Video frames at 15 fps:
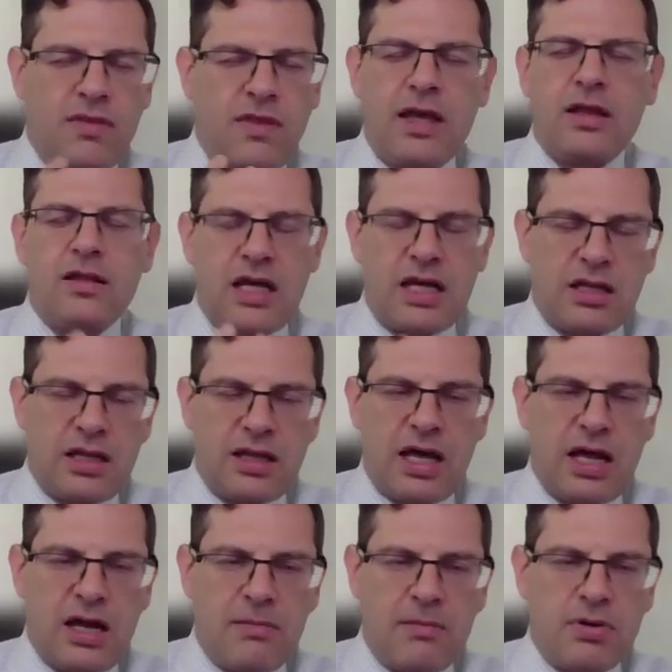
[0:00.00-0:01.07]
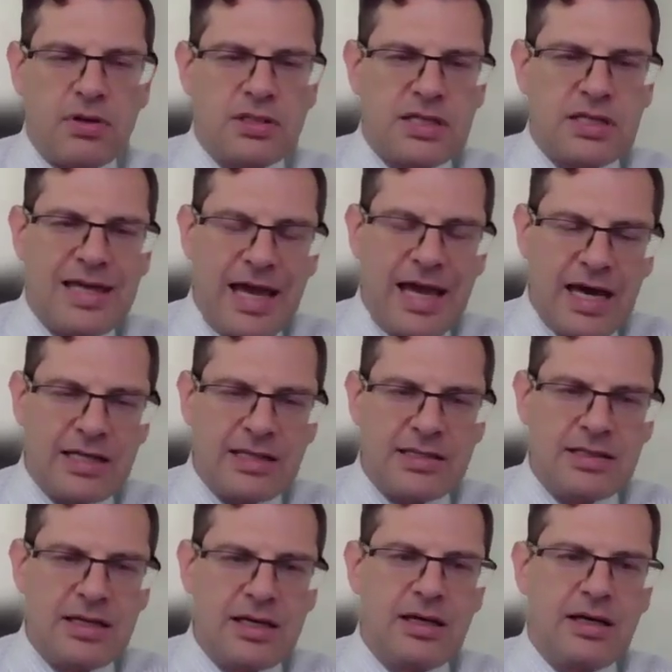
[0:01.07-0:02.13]
thing that a person
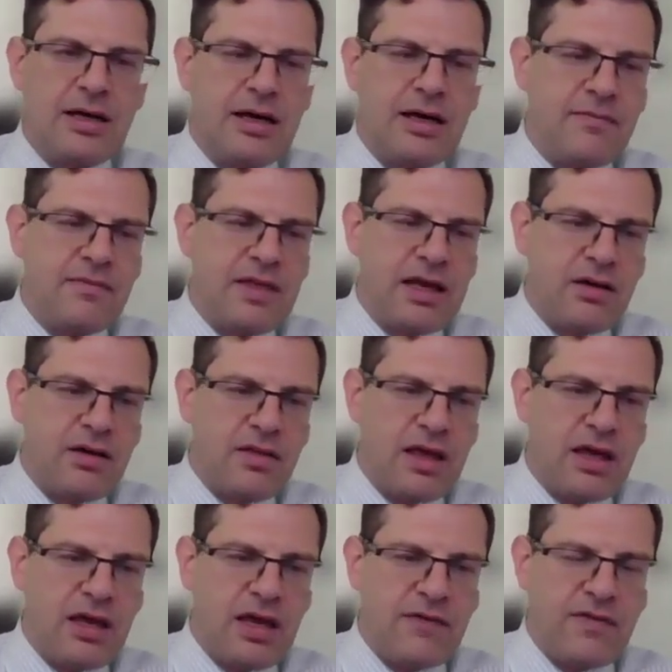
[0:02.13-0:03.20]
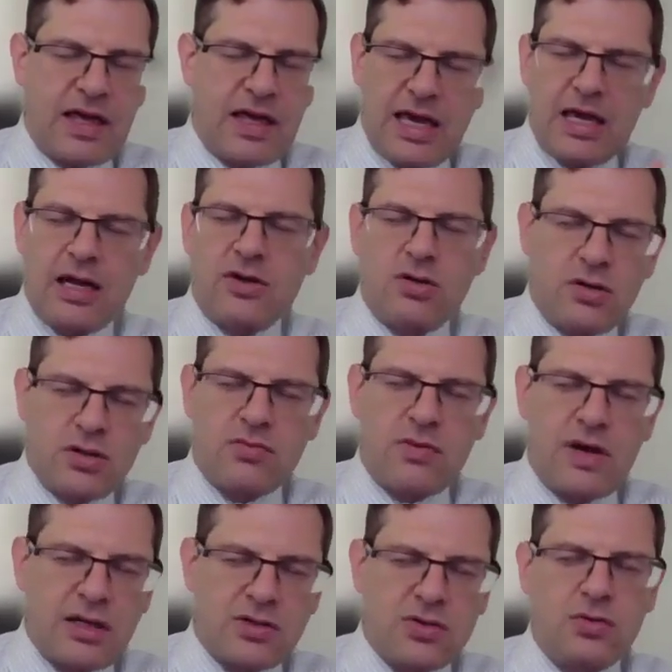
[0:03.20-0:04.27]
gets. If they get it during the
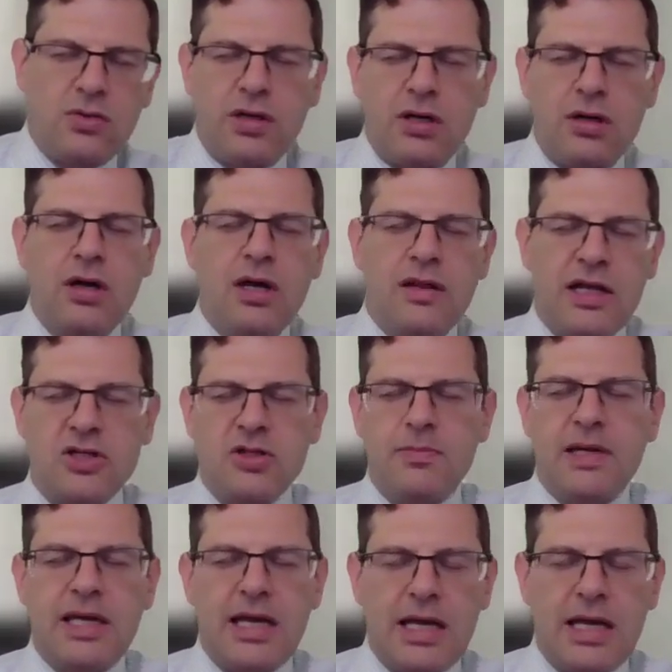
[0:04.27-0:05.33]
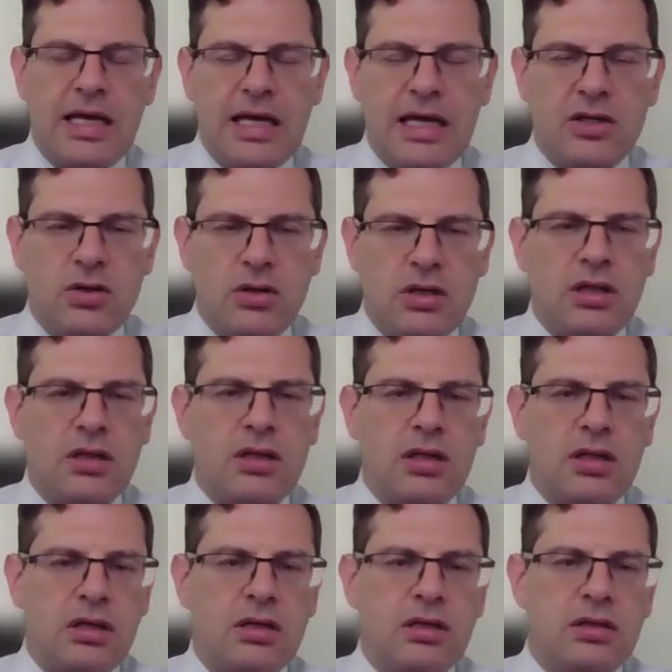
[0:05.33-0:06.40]
regular school year, they should be getting it during
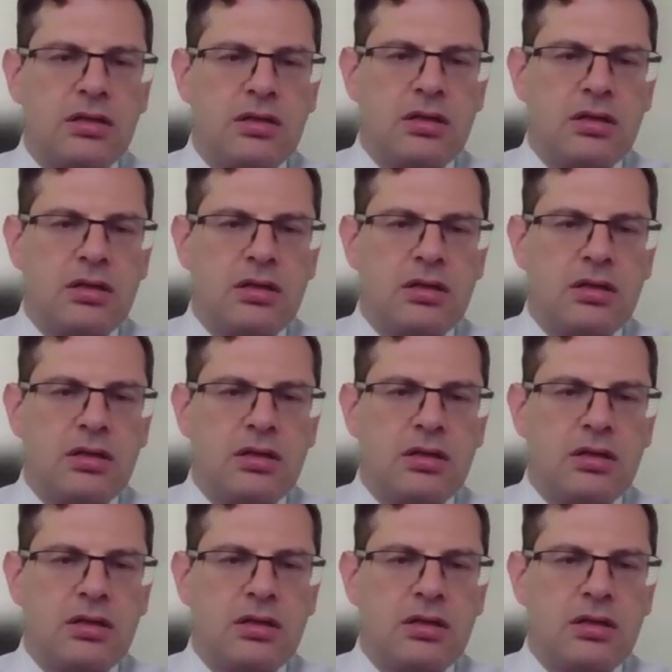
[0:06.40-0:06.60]
the